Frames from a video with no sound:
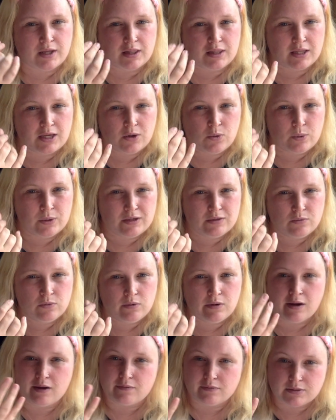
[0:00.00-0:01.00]
liquid,
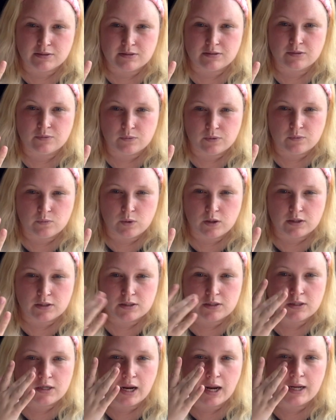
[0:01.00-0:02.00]
obviously with
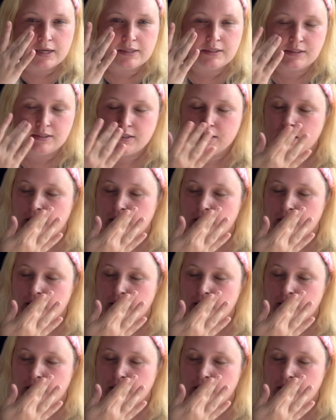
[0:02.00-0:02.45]
water added,